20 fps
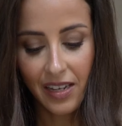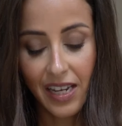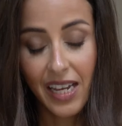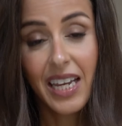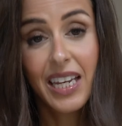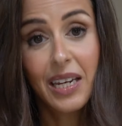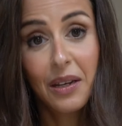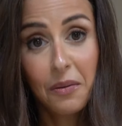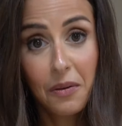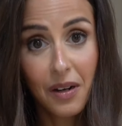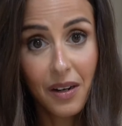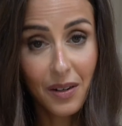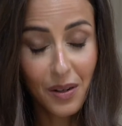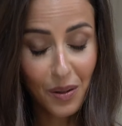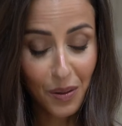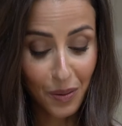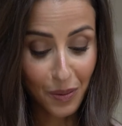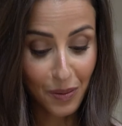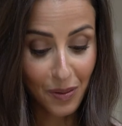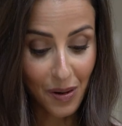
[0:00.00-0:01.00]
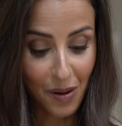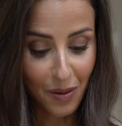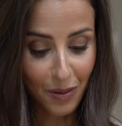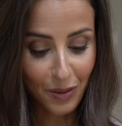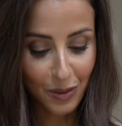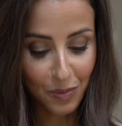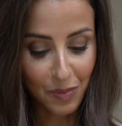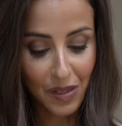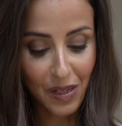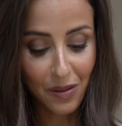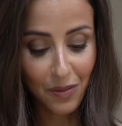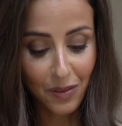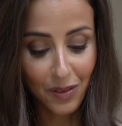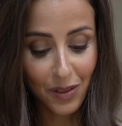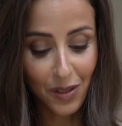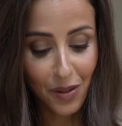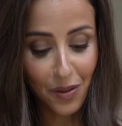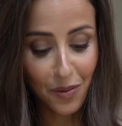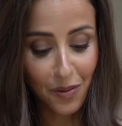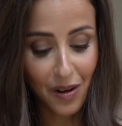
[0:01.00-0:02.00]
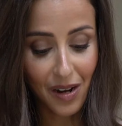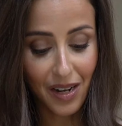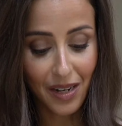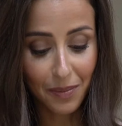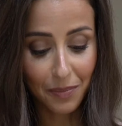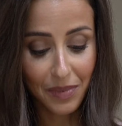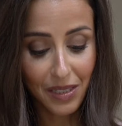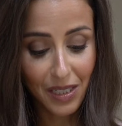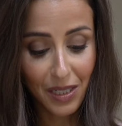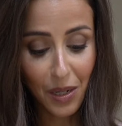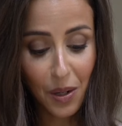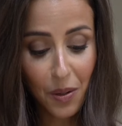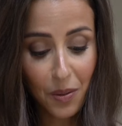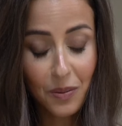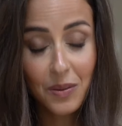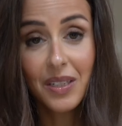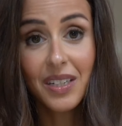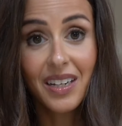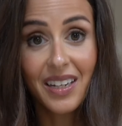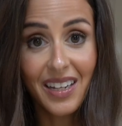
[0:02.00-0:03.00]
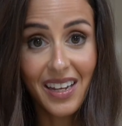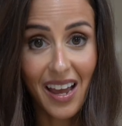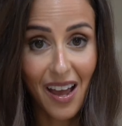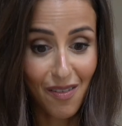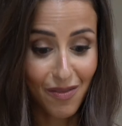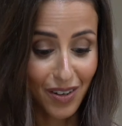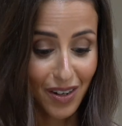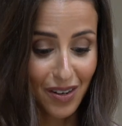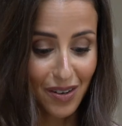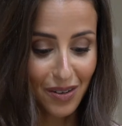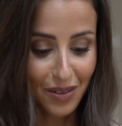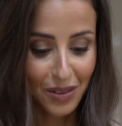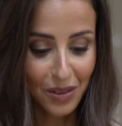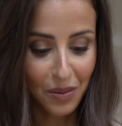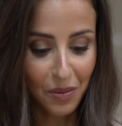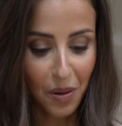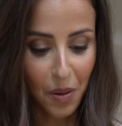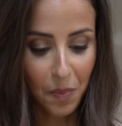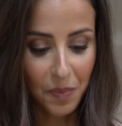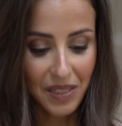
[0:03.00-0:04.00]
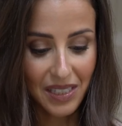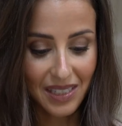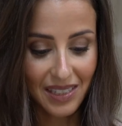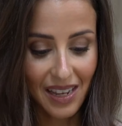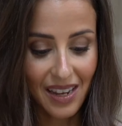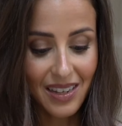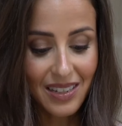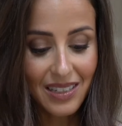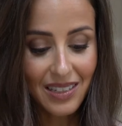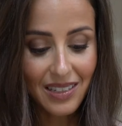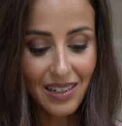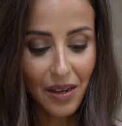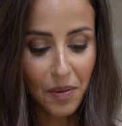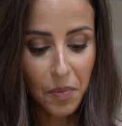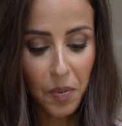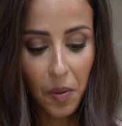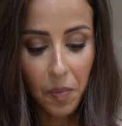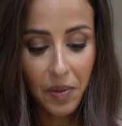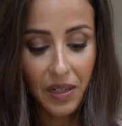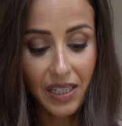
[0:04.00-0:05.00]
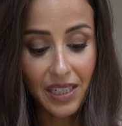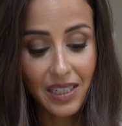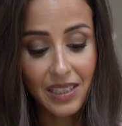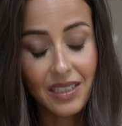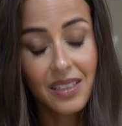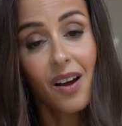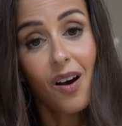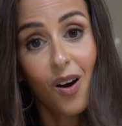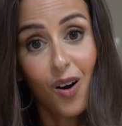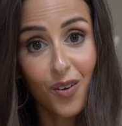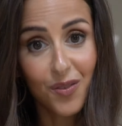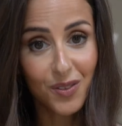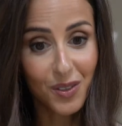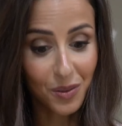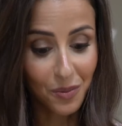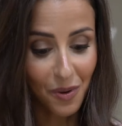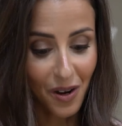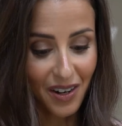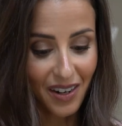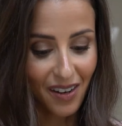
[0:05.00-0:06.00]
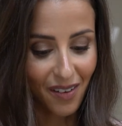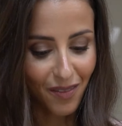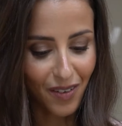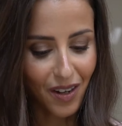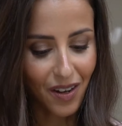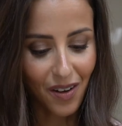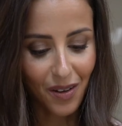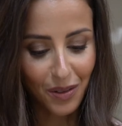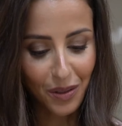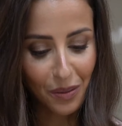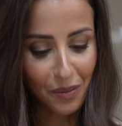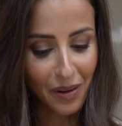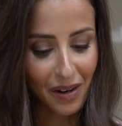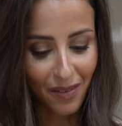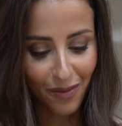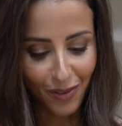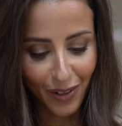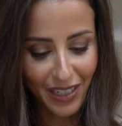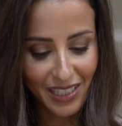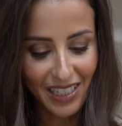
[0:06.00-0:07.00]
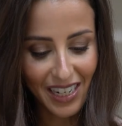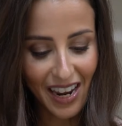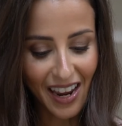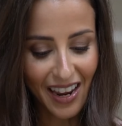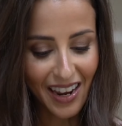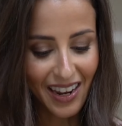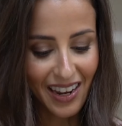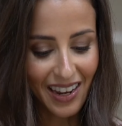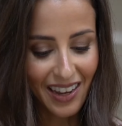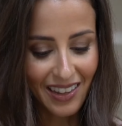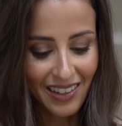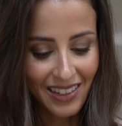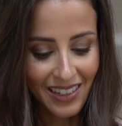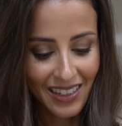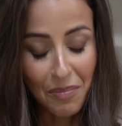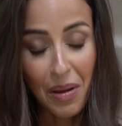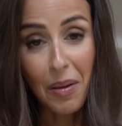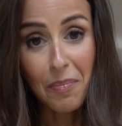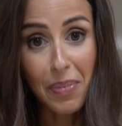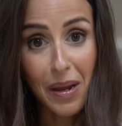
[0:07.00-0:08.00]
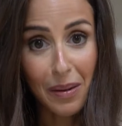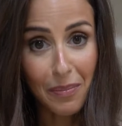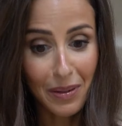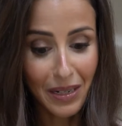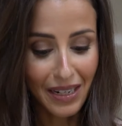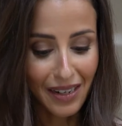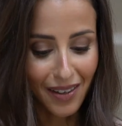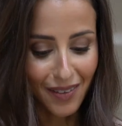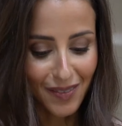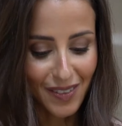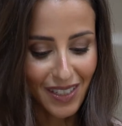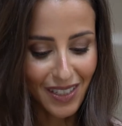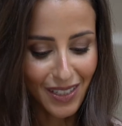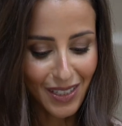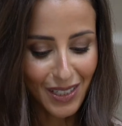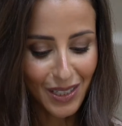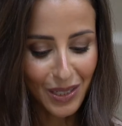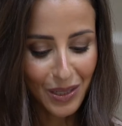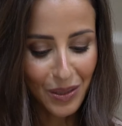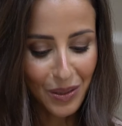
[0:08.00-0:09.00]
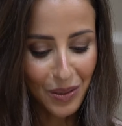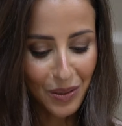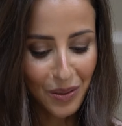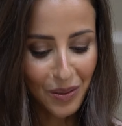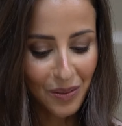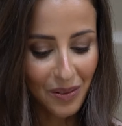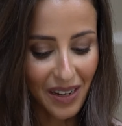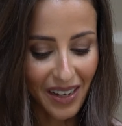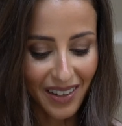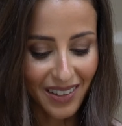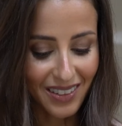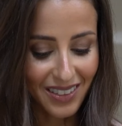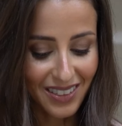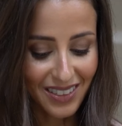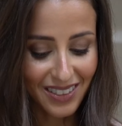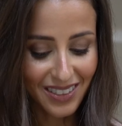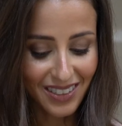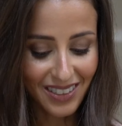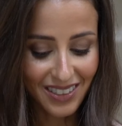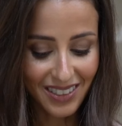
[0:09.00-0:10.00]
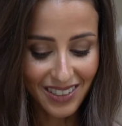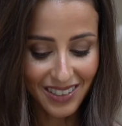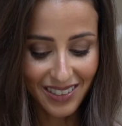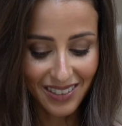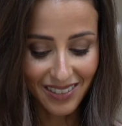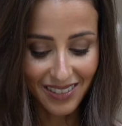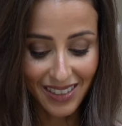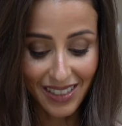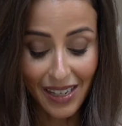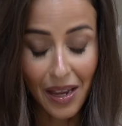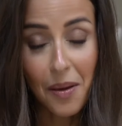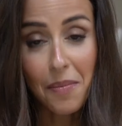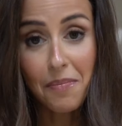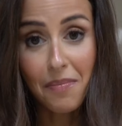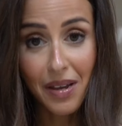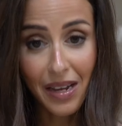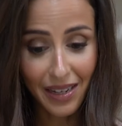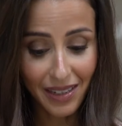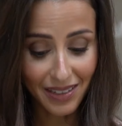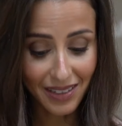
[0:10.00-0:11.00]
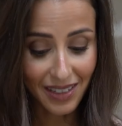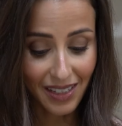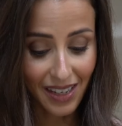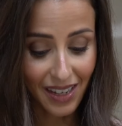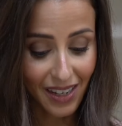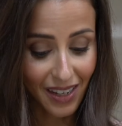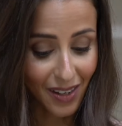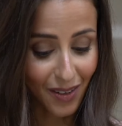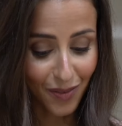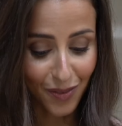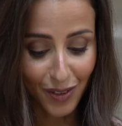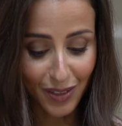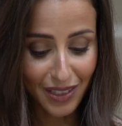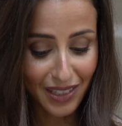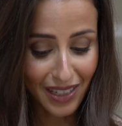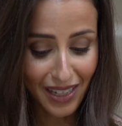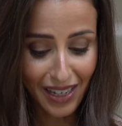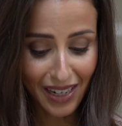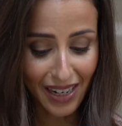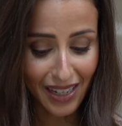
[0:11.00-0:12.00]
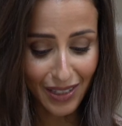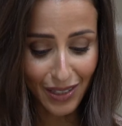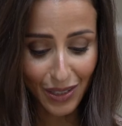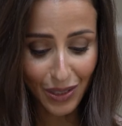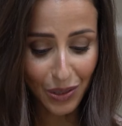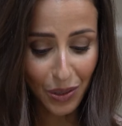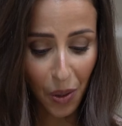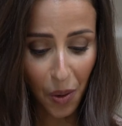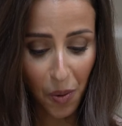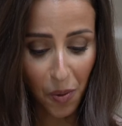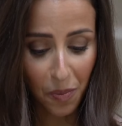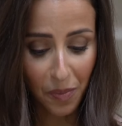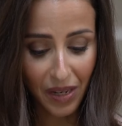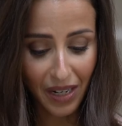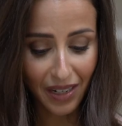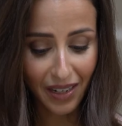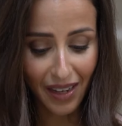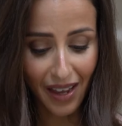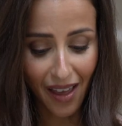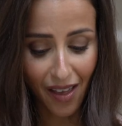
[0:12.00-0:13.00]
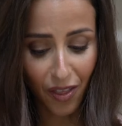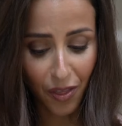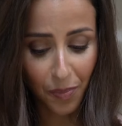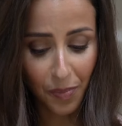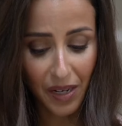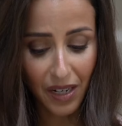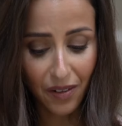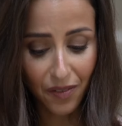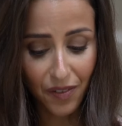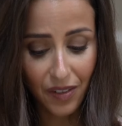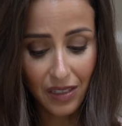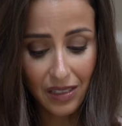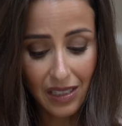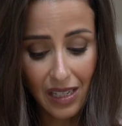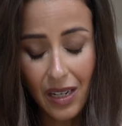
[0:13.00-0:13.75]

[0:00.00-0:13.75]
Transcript: Anyone who knows me will know I'm totally avocado obsessed. I probably eat half to 1 avocado every day. My baby loves it too, and it's amazing for skin and so many health benefits.